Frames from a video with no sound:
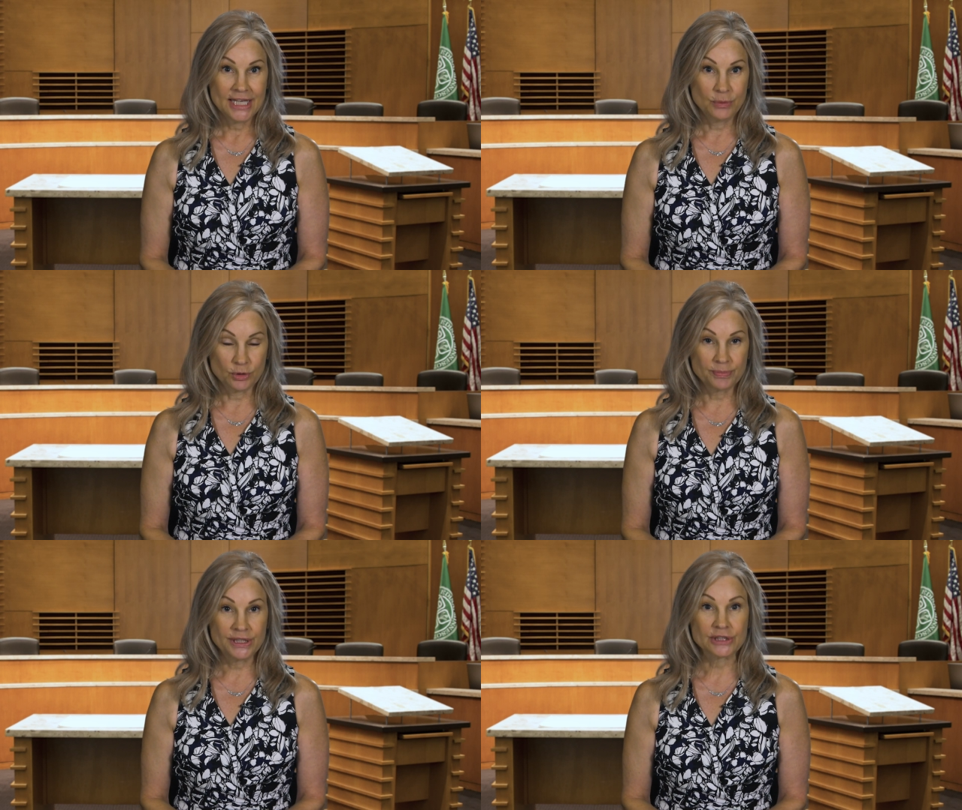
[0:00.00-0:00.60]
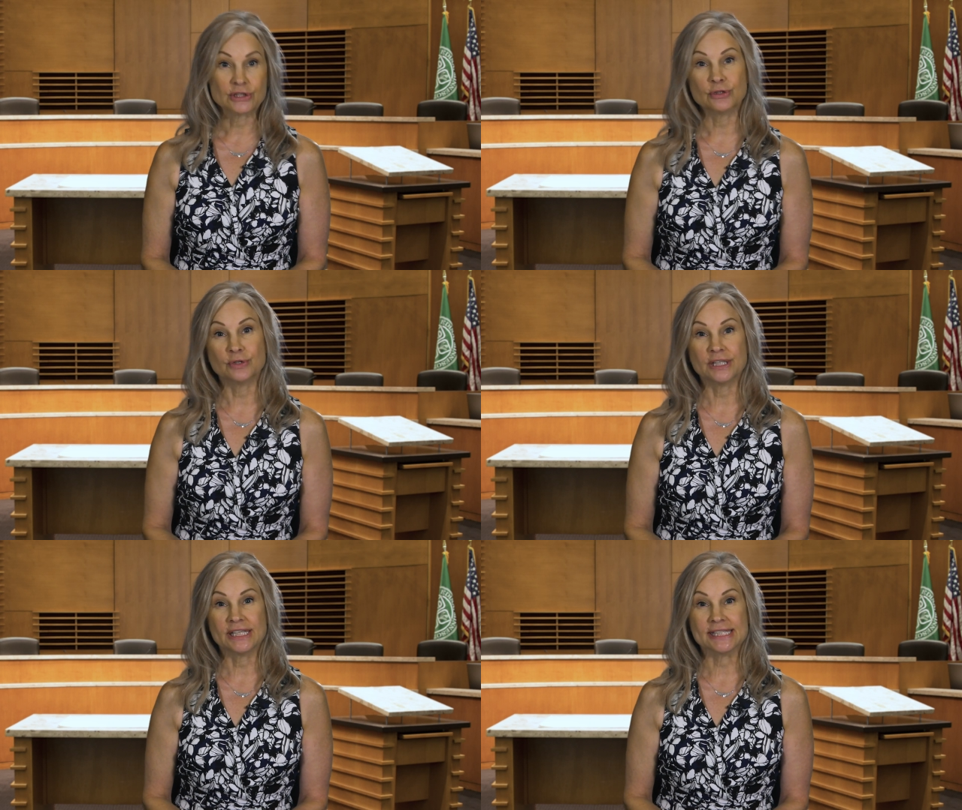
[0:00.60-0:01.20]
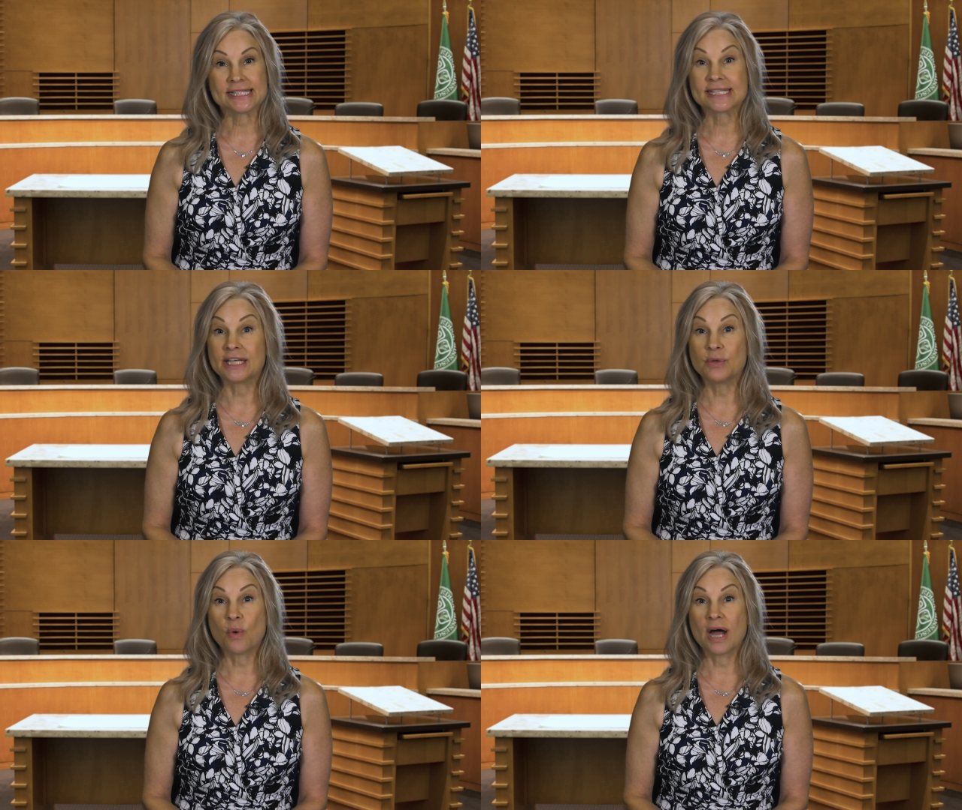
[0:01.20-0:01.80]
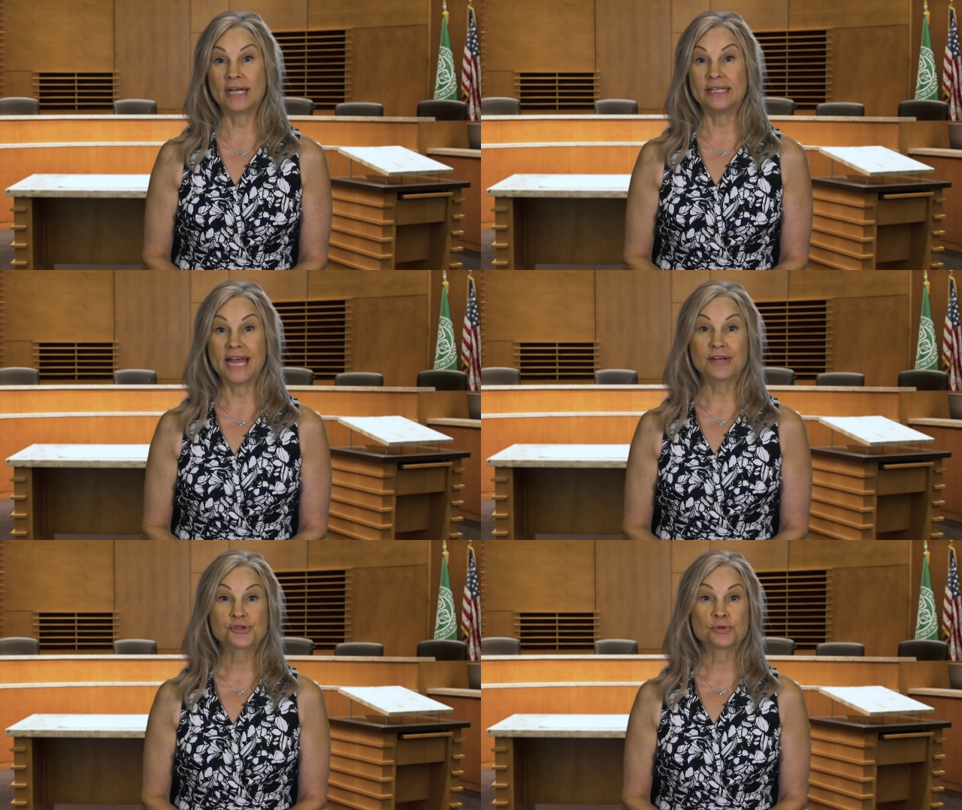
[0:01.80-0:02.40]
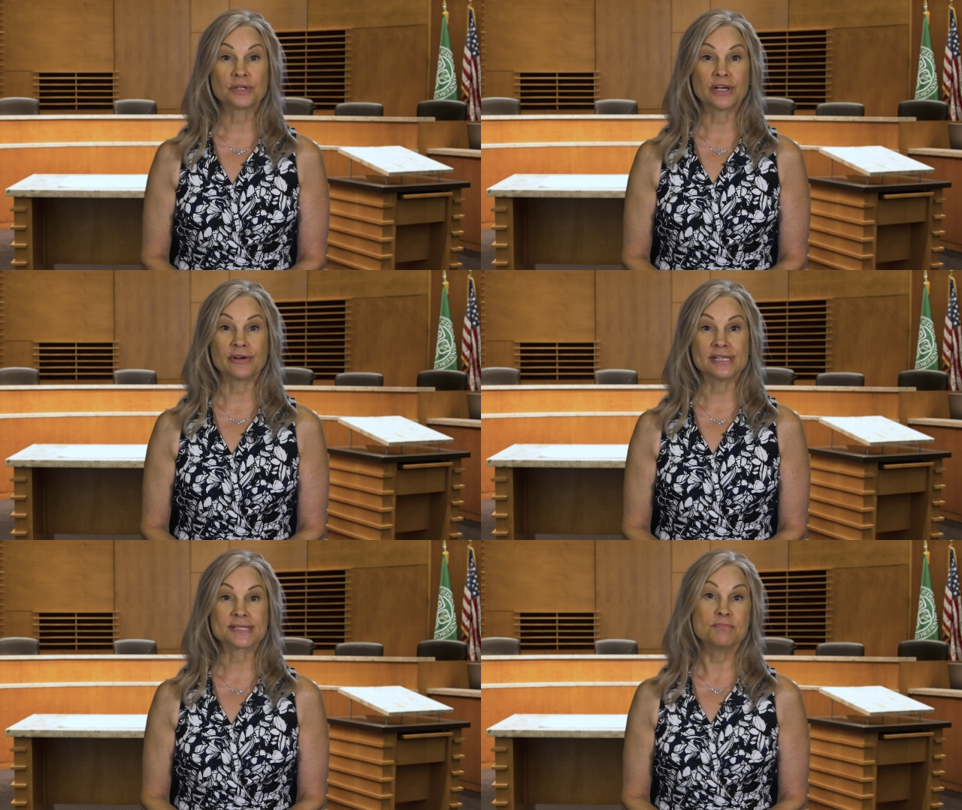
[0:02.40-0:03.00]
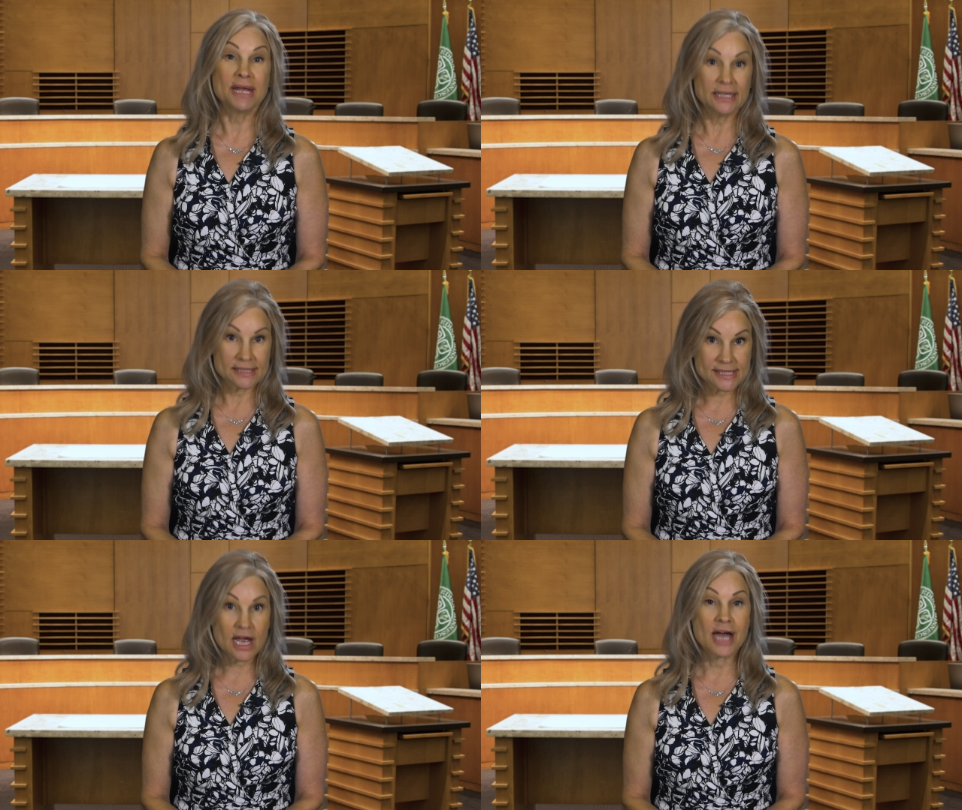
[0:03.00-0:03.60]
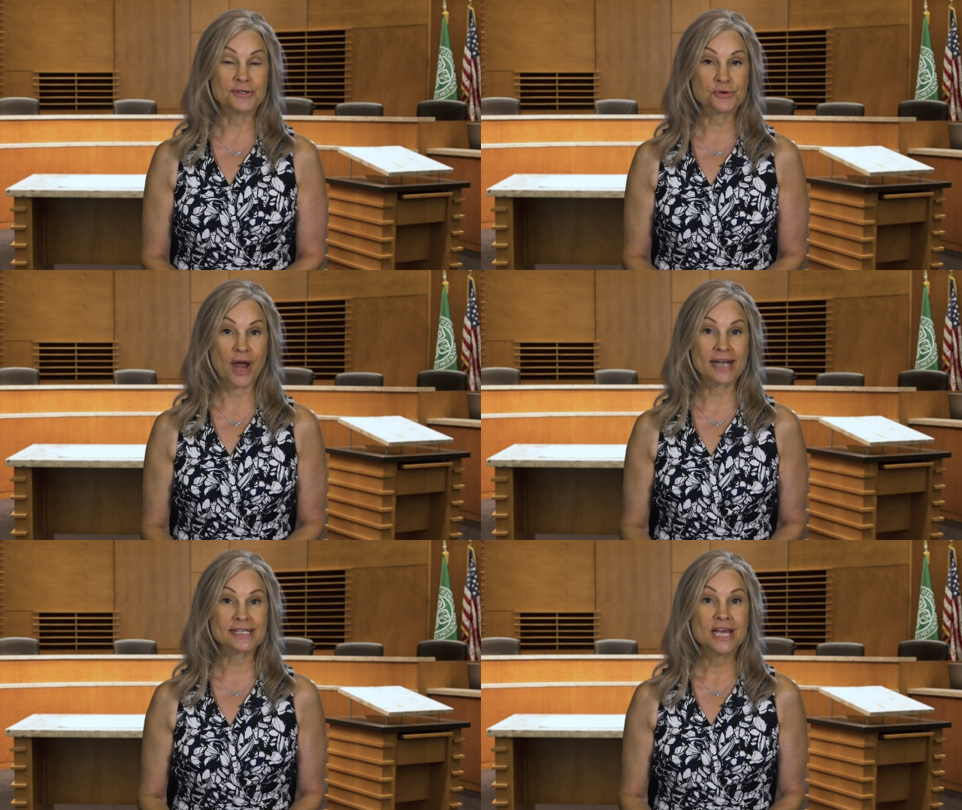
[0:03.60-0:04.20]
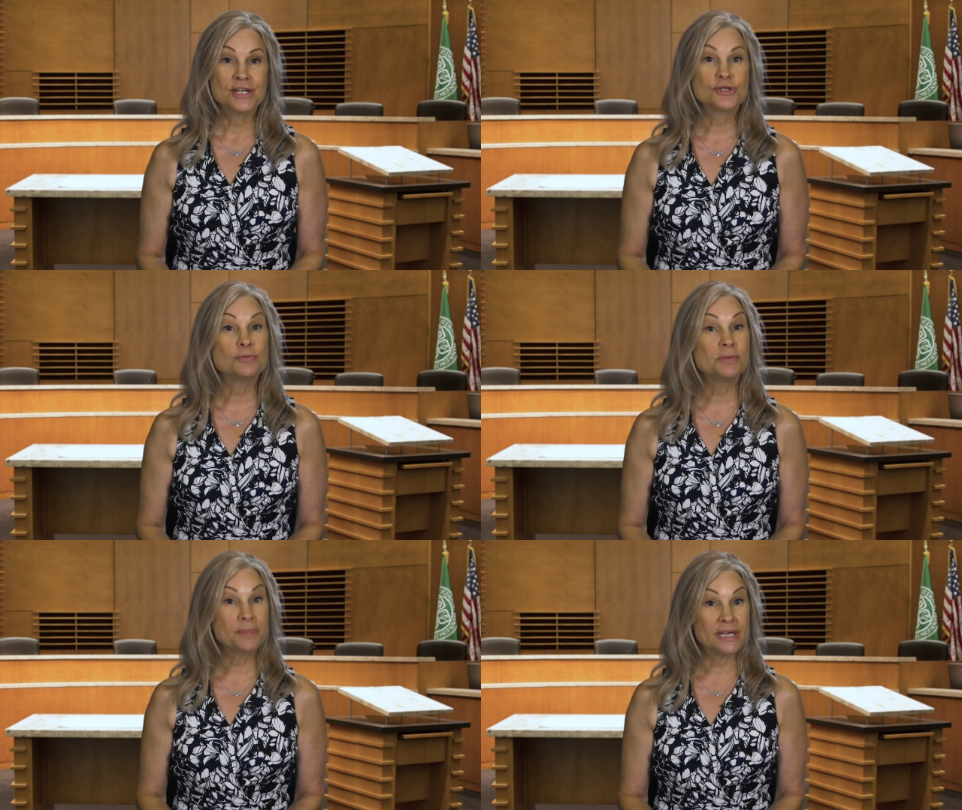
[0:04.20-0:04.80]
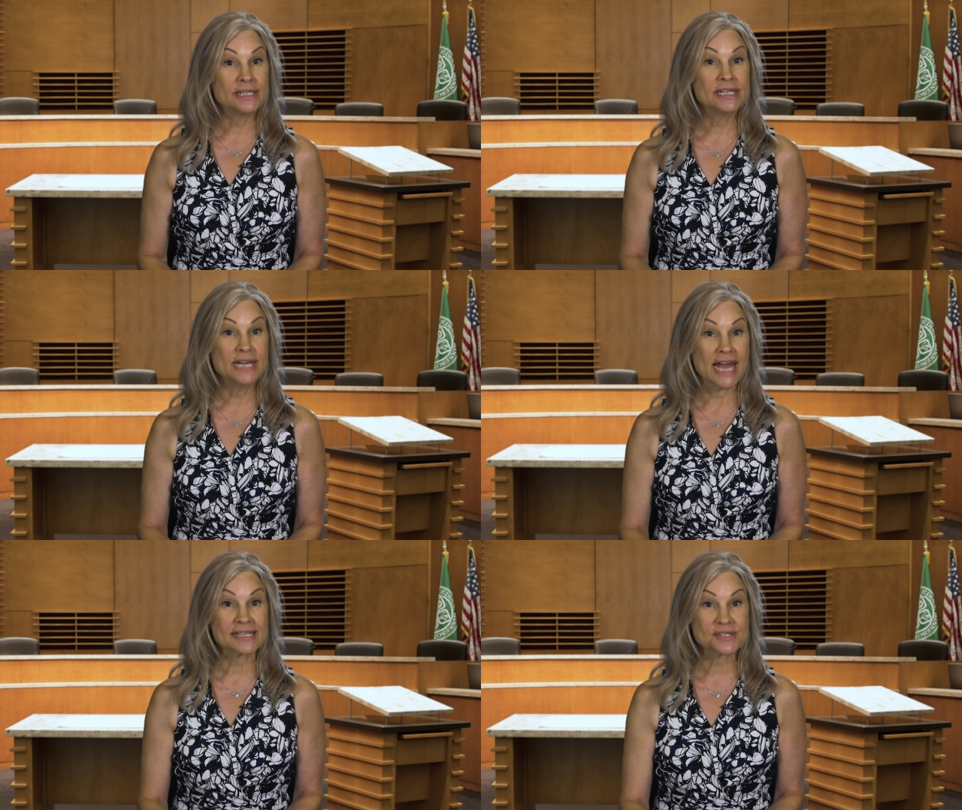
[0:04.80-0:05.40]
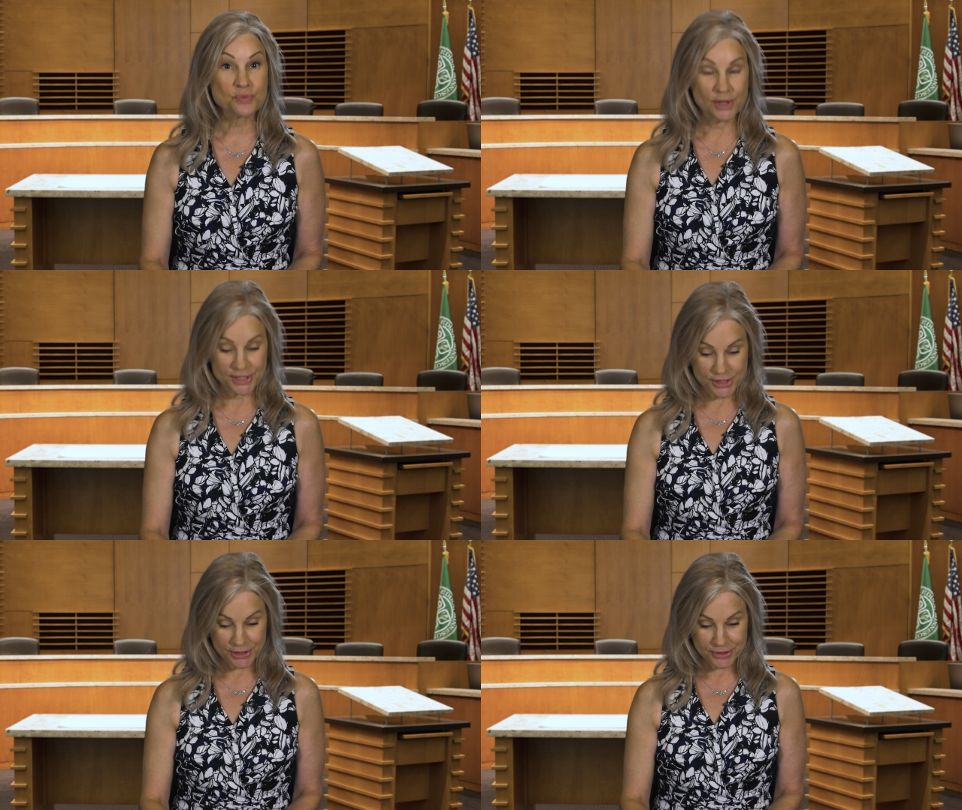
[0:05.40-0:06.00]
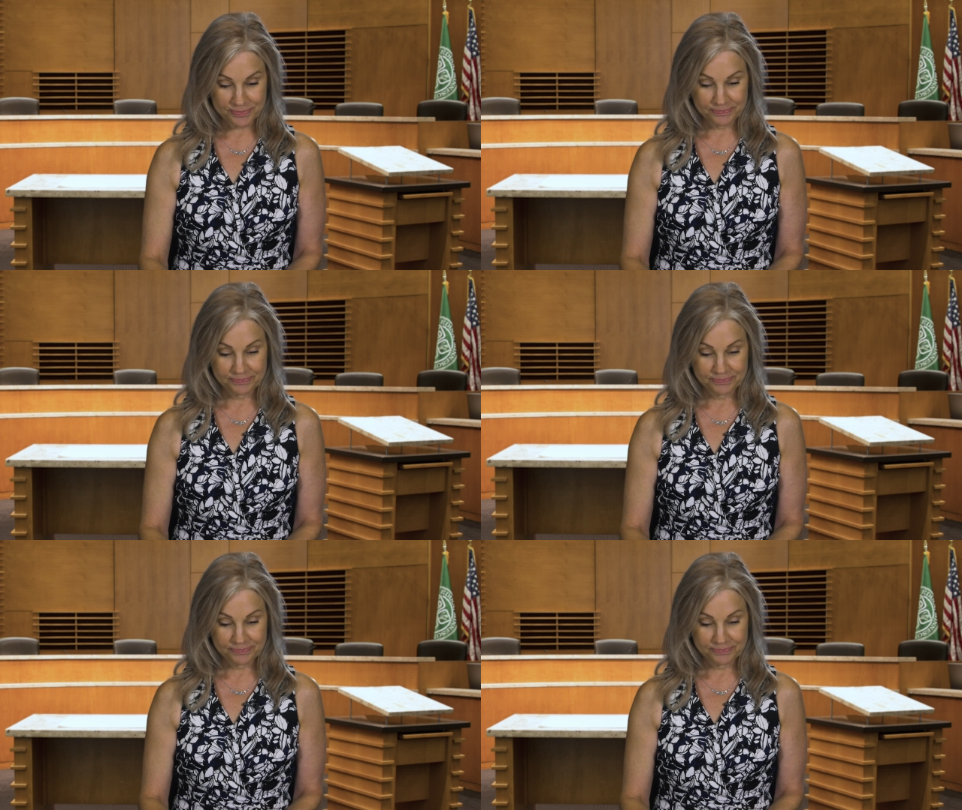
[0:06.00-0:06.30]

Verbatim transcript: It will be included in a citywide natural areas maintenance contract to be bid next winter.